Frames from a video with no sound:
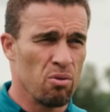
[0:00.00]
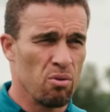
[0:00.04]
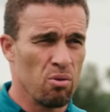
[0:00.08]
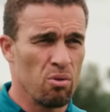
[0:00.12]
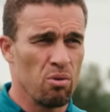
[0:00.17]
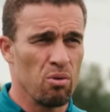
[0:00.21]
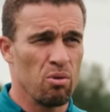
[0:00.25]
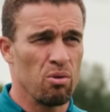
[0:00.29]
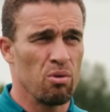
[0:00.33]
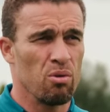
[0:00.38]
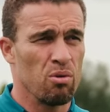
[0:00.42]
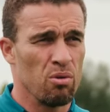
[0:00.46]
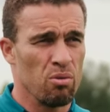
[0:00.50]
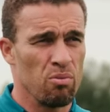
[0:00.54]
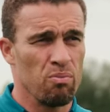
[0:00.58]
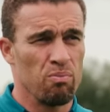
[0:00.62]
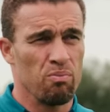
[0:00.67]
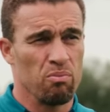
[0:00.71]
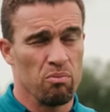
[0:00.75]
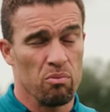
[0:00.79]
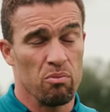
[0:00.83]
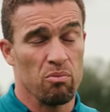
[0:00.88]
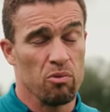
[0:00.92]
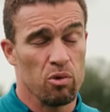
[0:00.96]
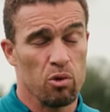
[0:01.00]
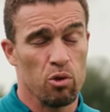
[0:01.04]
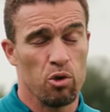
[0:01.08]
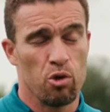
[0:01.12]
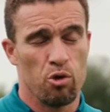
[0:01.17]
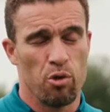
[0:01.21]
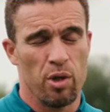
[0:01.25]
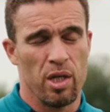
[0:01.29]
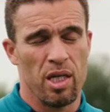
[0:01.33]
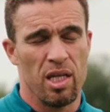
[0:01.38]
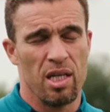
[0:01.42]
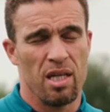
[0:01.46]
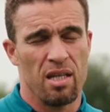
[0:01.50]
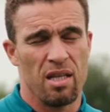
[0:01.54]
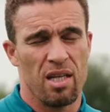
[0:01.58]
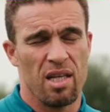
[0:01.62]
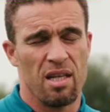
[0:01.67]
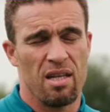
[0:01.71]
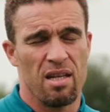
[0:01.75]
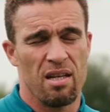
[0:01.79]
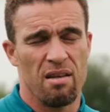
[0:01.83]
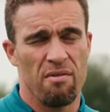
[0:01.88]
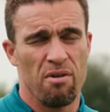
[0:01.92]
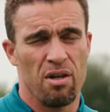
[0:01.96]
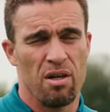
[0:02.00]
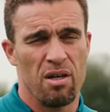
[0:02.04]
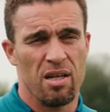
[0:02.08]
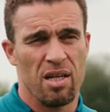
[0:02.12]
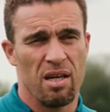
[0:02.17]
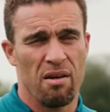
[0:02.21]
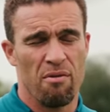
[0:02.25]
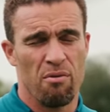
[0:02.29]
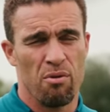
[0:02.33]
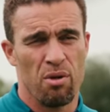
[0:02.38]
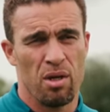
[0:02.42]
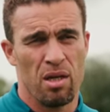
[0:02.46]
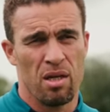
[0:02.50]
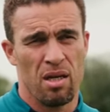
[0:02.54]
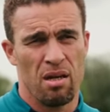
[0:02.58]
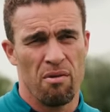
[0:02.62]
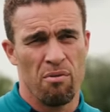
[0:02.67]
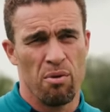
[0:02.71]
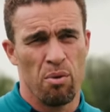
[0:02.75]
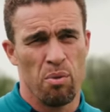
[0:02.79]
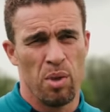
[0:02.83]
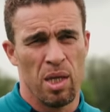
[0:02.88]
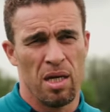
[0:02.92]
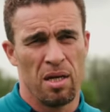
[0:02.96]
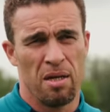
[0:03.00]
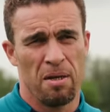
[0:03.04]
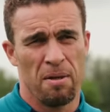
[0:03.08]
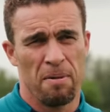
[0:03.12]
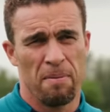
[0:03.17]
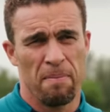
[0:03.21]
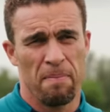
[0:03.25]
to training at that level every week.